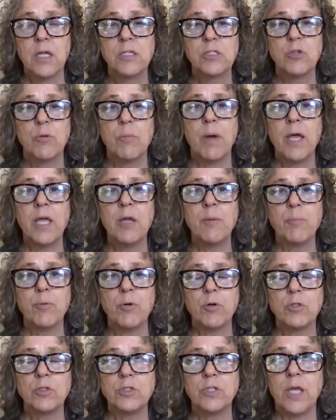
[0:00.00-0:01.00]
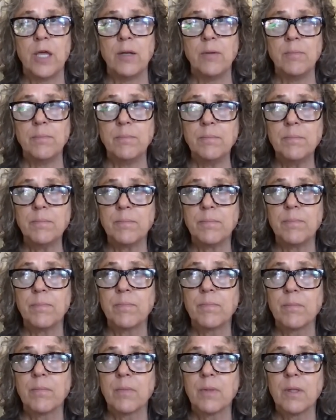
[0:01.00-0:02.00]
So my approach that,
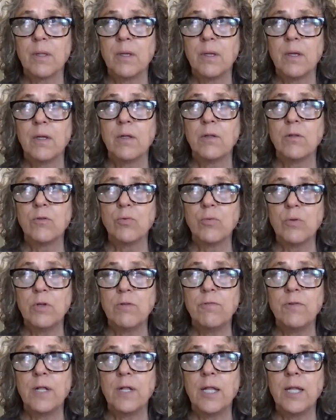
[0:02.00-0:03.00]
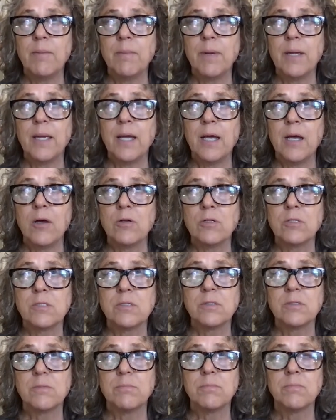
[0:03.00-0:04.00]
tree fell on my
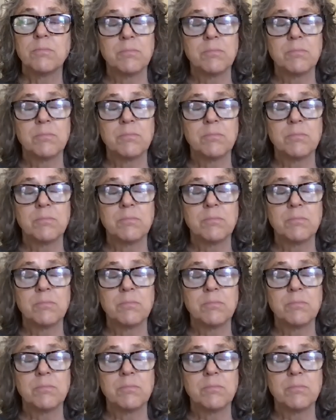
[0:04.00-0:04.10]
house.